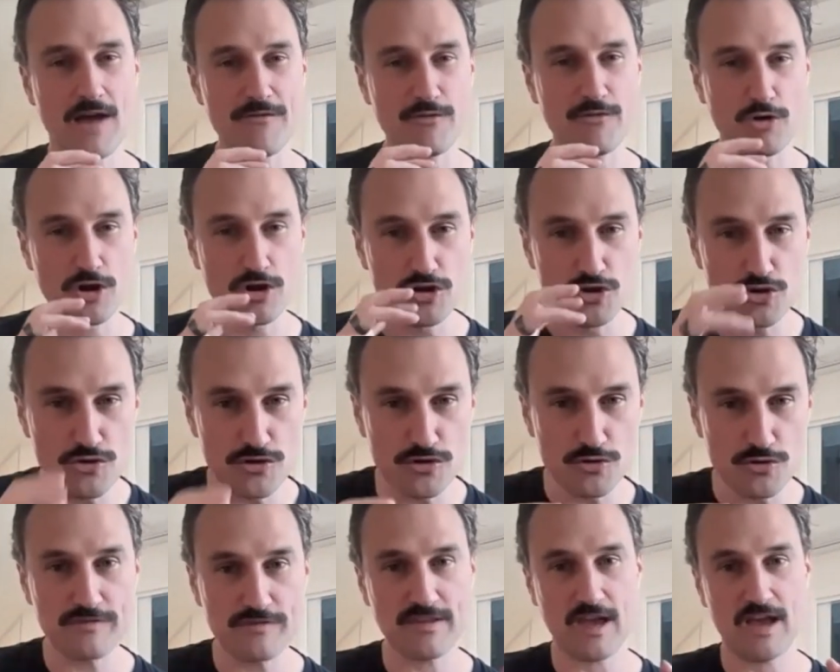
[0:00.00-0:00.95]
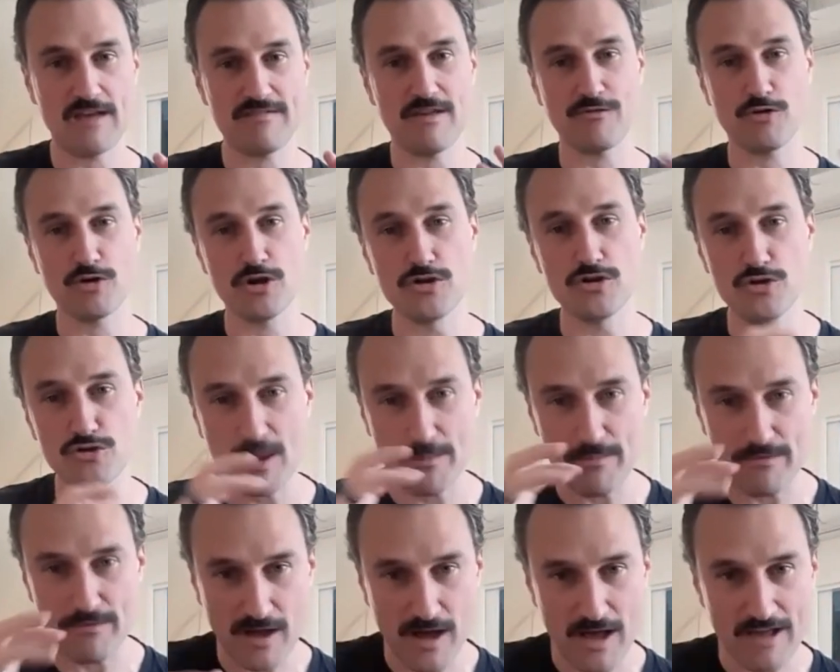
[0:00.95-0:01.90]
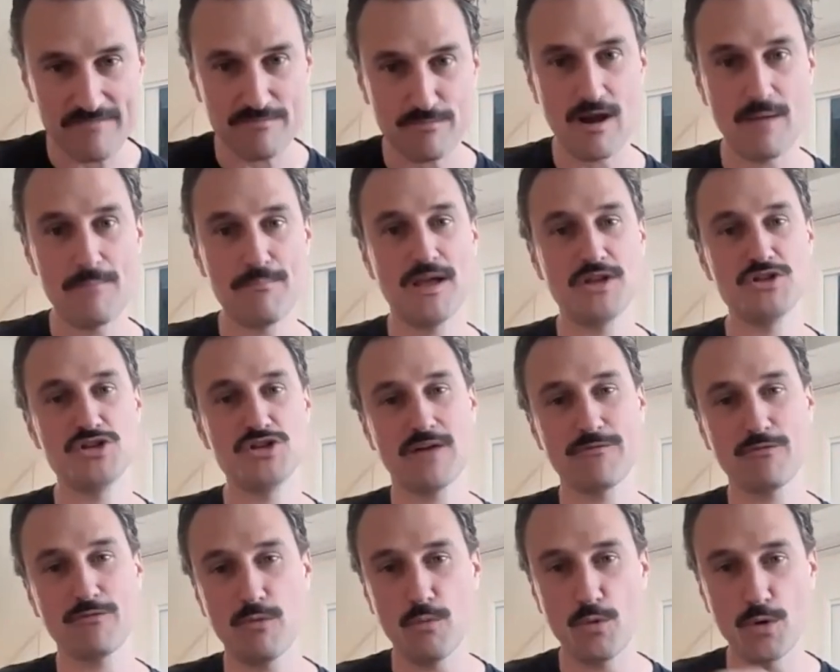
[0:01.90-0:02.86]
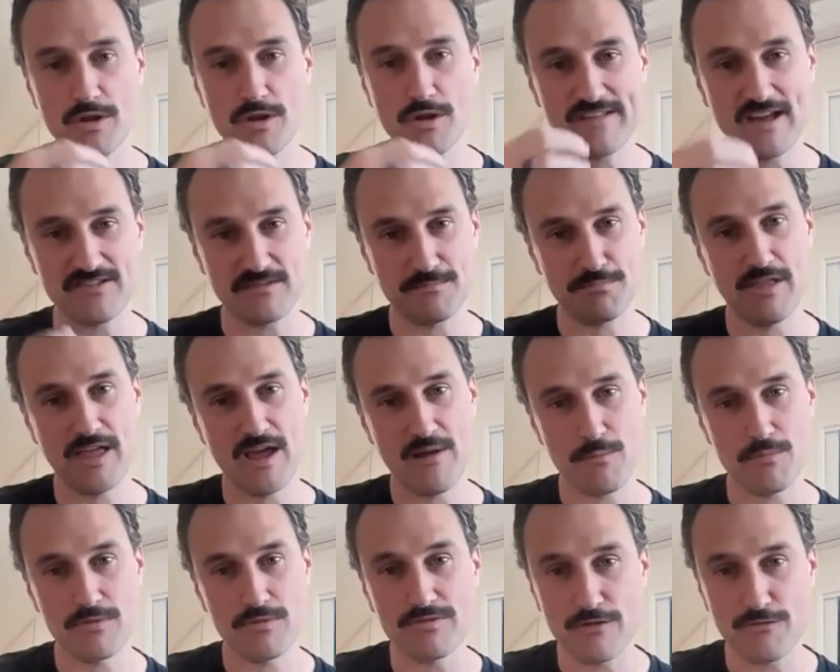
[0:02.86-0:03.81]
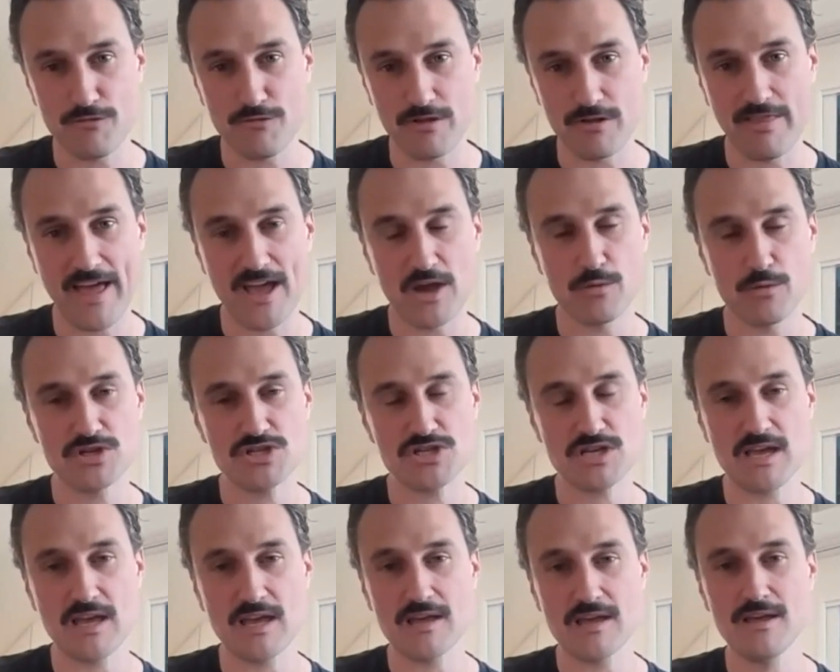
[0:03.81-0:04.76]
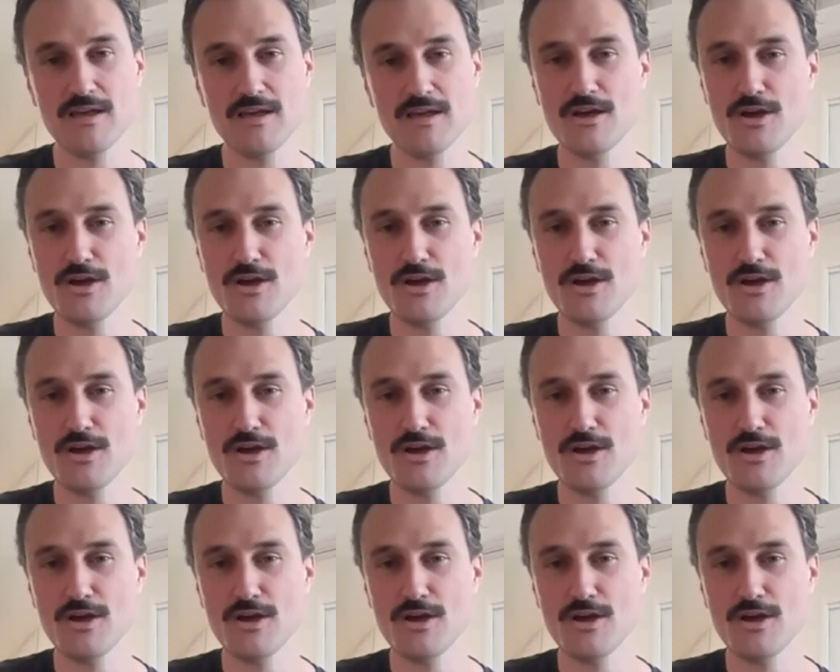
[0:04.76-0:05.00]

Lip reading: I've got a new use case, I've got a new type of customer I'm pitching, I want to start to play around with different language here.